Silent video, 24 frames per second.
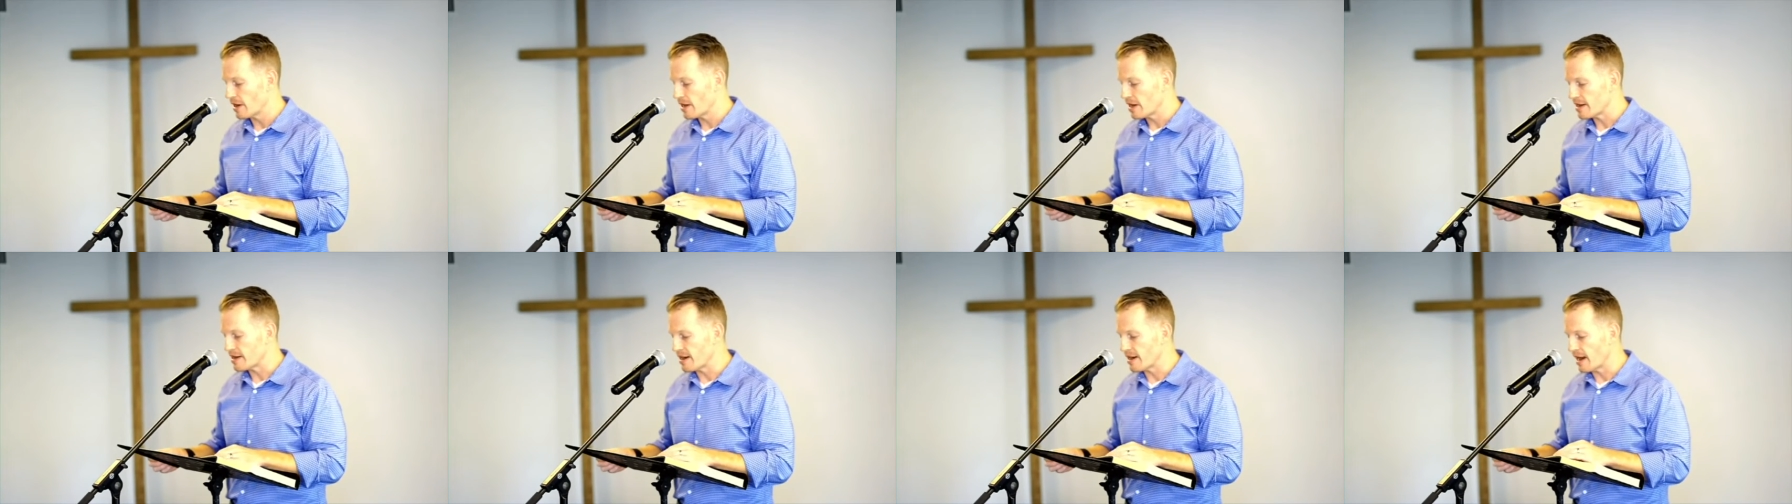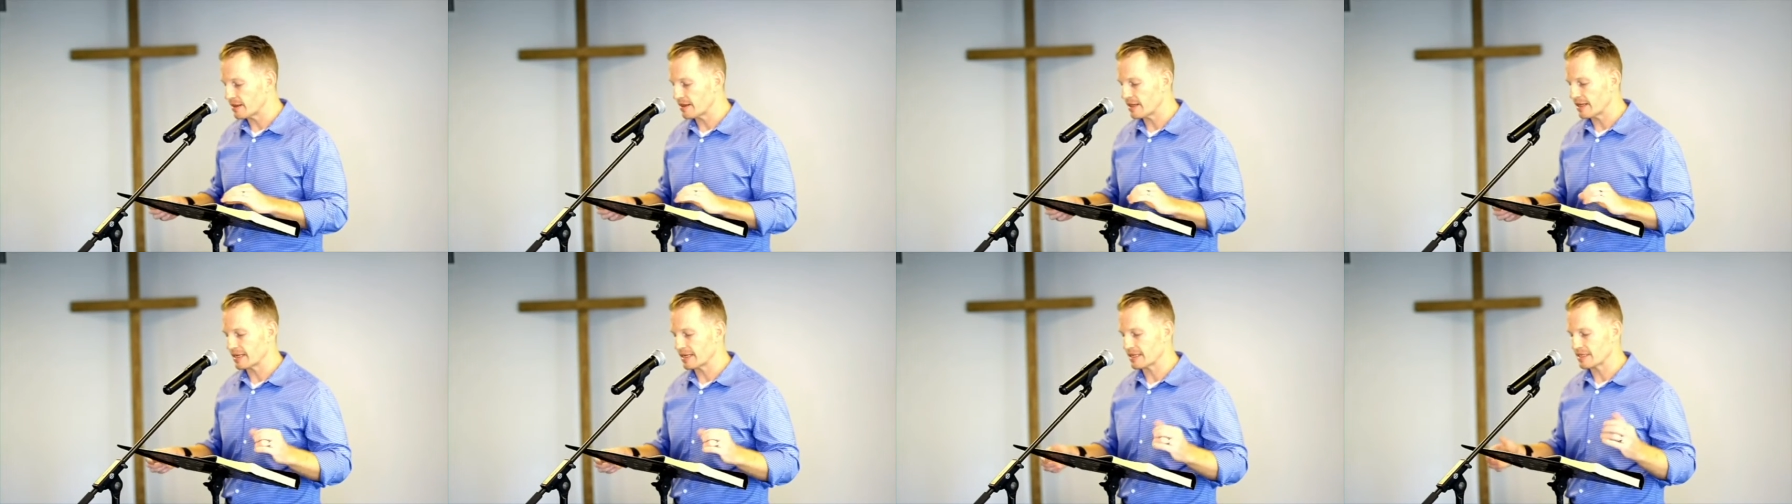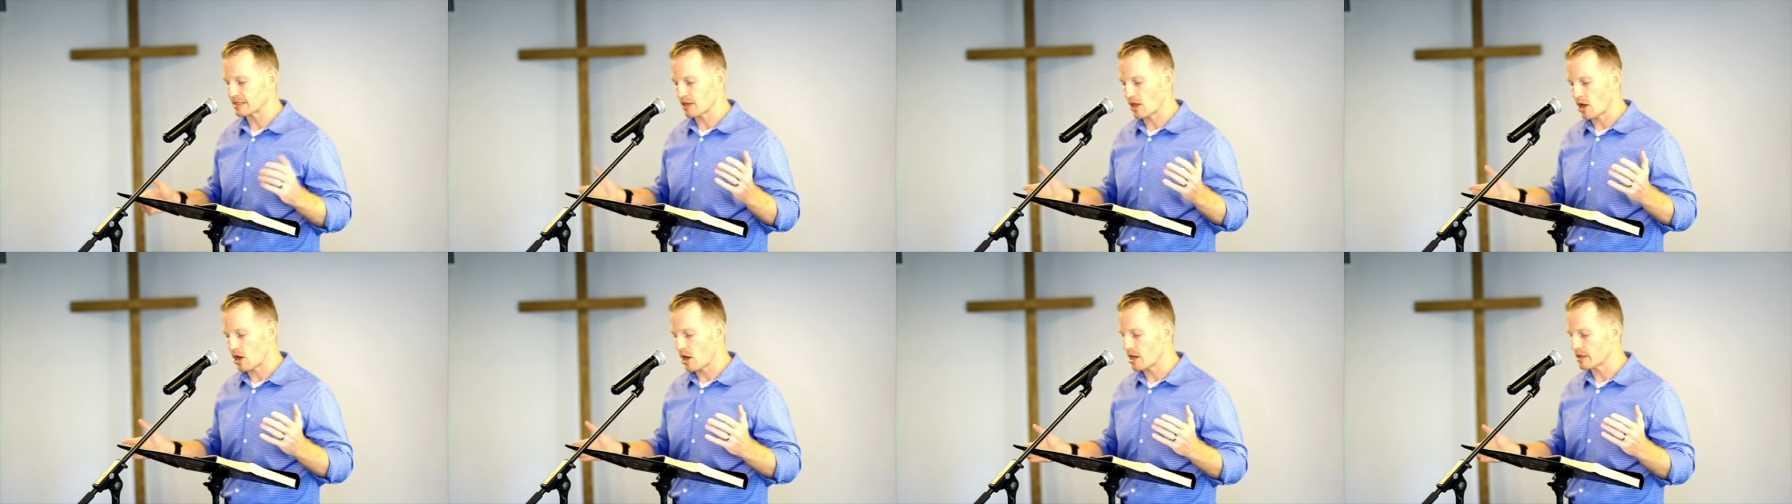nothing is
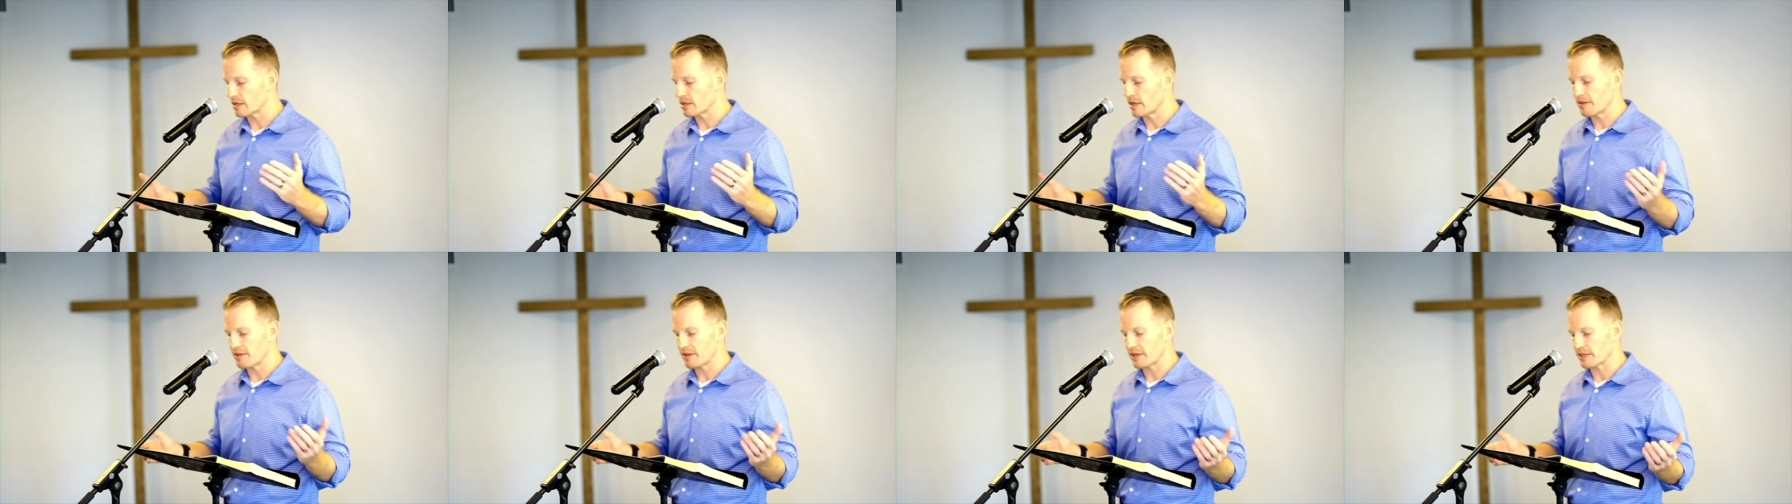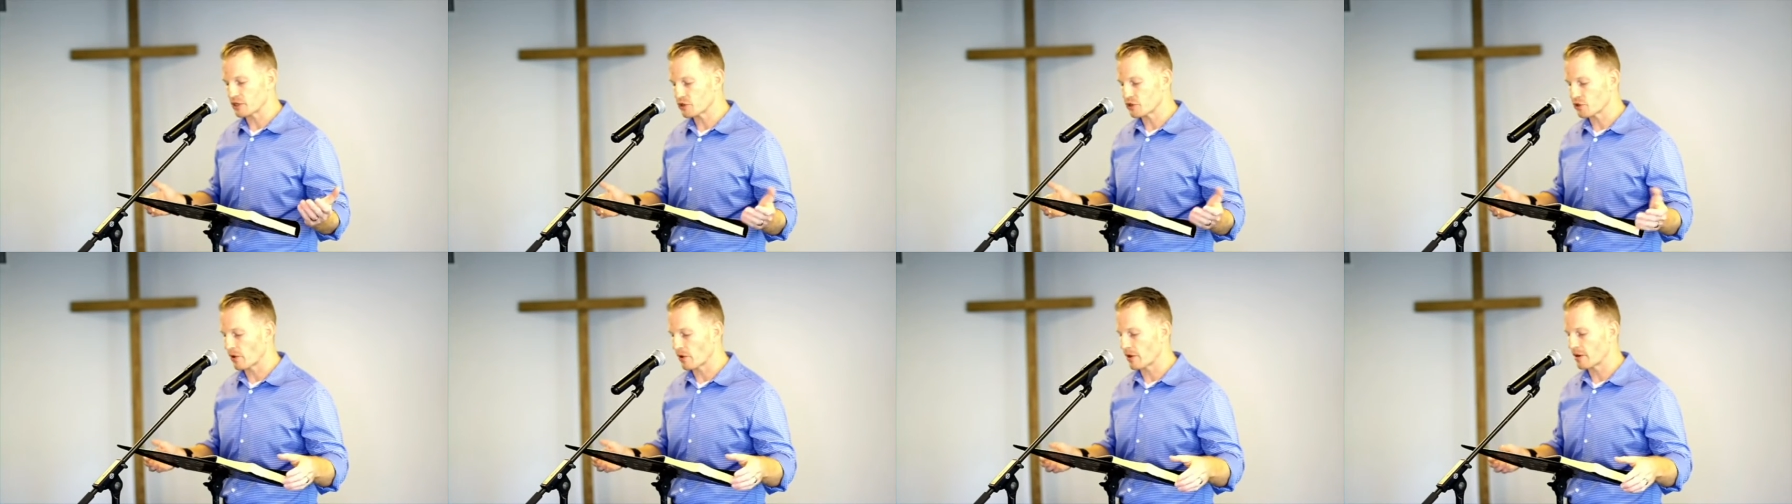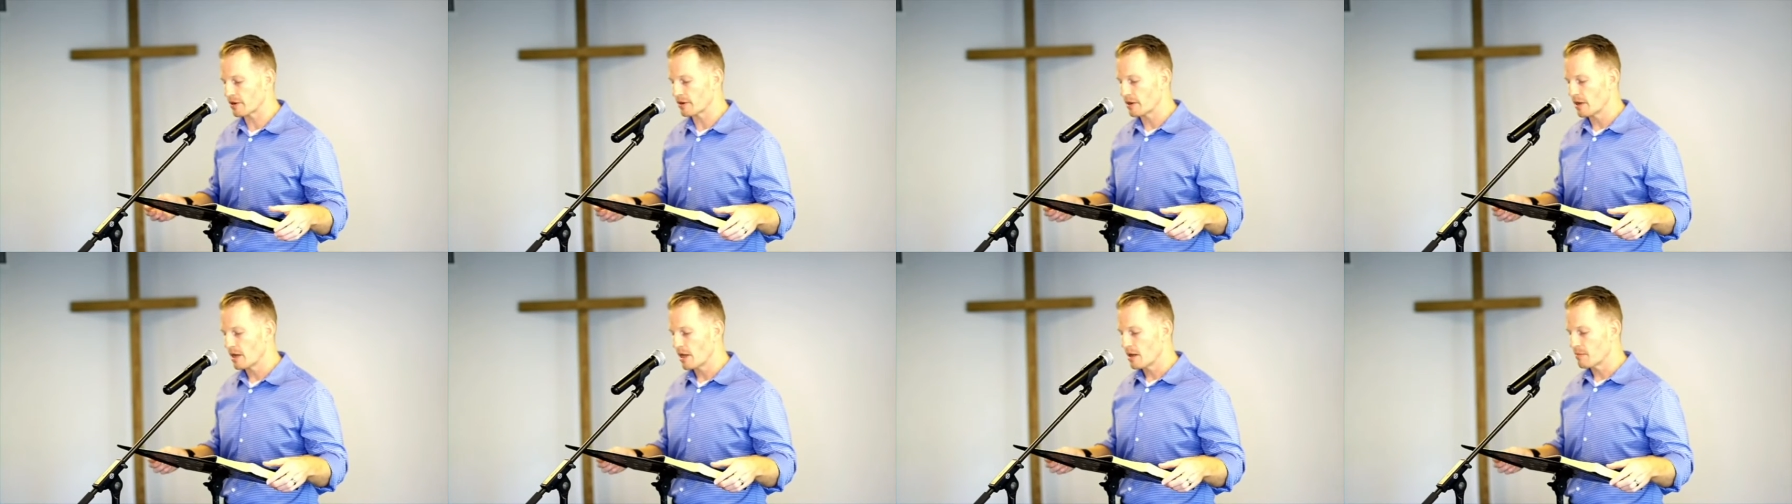long nothing is short